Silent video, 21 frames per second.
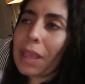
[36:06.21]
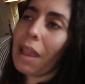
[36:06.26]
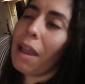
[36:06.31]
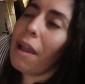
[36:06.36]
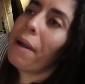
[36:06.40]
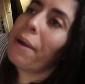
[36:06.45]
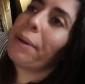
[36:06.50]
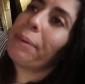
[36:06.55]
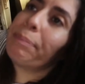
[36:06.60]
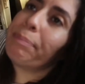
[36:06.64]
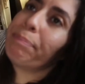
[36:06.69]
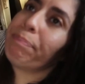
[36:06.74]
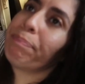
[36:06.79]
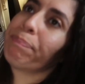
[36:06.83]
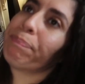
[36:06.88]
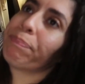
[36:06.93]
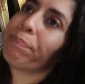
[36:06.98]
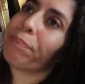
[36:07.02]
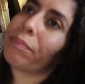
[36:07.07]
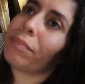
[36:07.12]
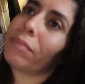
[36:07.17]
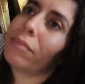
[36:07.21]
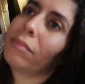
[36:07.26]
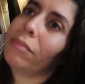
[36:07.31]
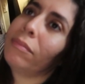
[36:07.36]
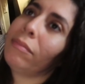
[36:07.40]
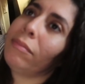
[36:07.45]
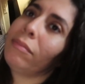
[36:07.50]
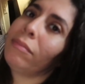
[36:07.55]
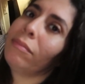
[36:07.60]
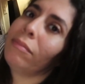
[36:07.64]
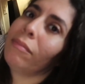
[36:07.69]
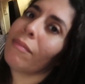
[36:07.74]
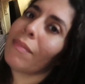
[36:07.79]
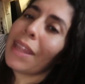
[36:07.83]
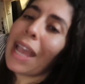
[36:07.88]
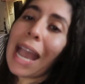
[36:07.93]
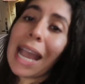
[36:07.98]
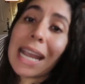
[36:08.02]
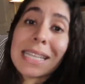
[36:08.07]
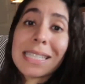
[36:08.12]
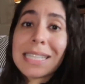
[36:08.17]

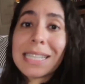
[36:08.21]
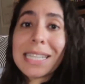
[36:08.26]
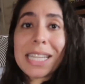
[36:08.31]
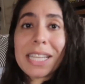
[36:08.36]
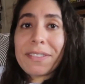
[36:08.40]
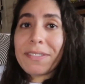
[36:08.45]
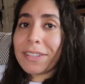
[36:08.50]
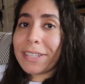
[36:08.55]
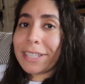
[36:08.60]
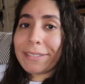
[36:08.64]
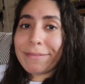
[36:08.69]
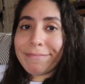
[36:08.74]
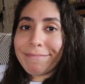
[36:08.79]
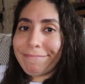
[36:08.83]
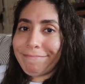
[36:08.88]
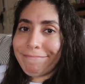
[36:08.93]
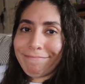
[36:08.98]
I didn't even